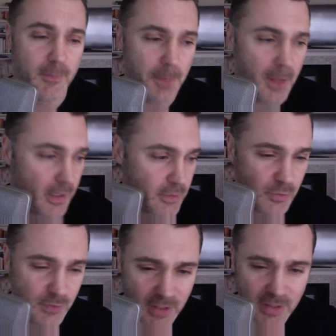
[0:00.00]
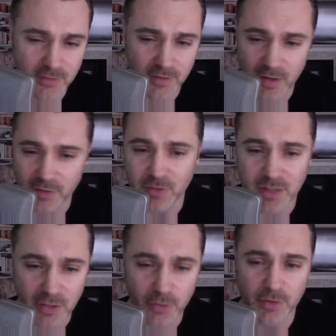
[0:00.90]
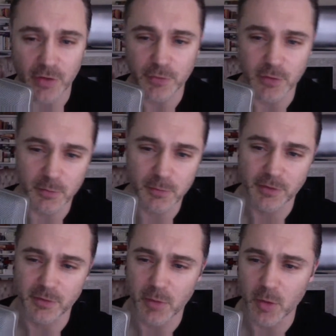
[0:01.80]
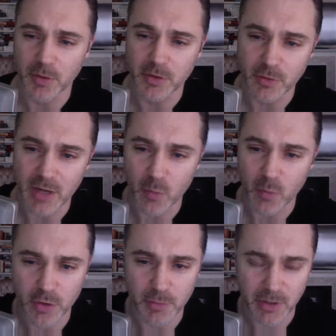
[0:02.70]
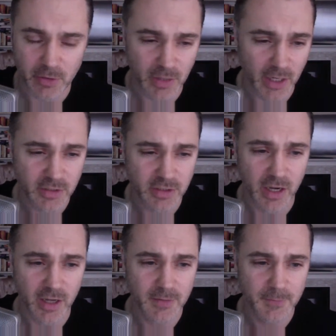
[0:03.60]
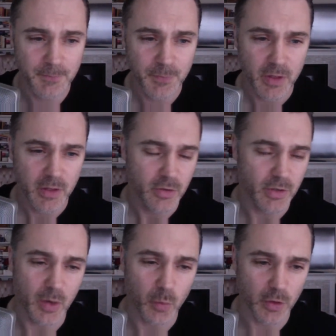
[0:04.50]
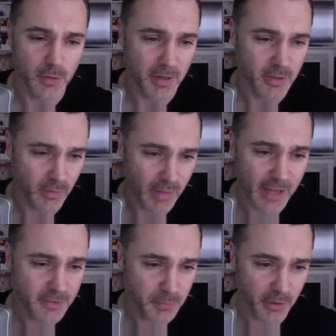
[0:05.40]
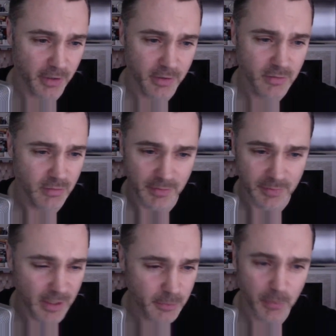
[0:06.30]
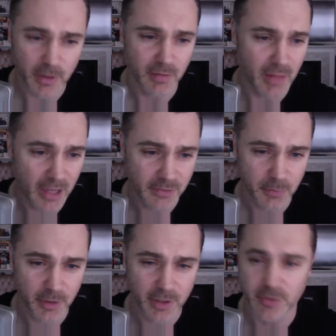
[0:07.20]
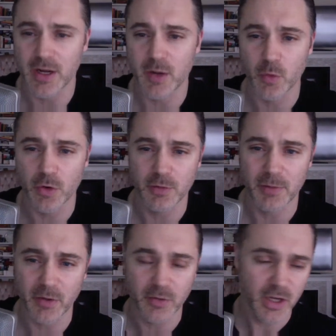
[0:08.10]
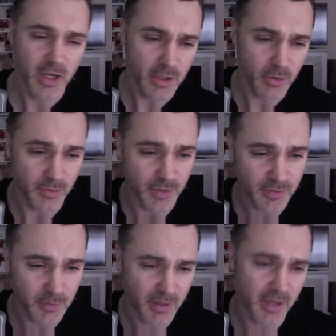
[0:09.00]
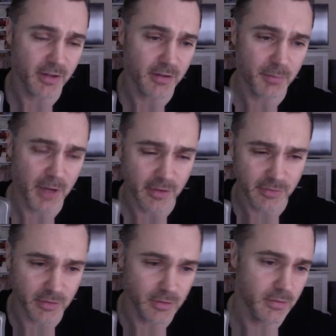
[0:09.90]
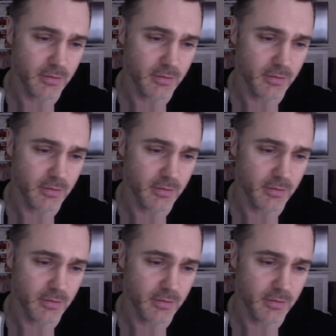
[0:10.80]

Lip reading: And you say that to kind of get yourself into the present moment. You're not worried about your next shot. You're not worried about your last play, next play, last play, and you're not worried about your distant past and